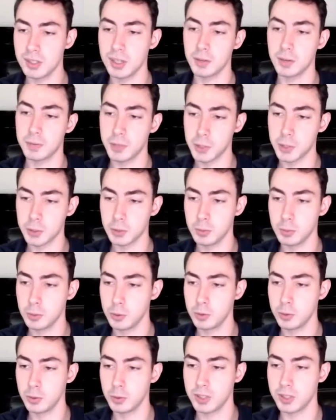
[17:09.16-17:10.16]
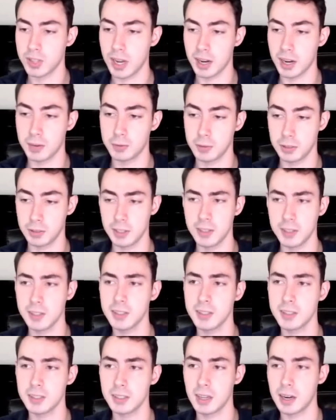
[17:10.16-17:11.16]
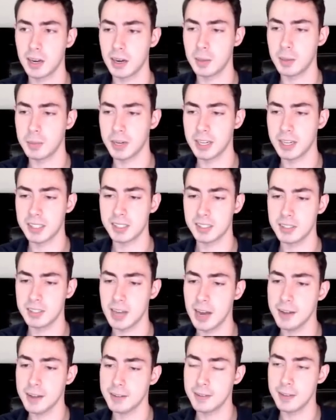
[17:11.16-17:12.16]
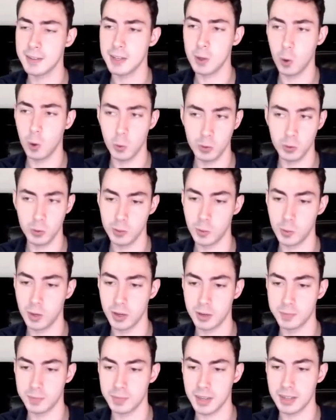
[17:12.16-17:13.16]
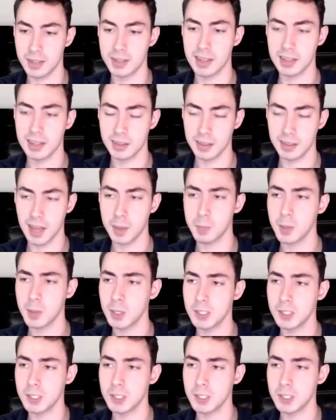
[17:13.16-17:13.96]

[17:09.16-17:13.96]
official Bluetooth stack for Linux, but it's not the only one. That being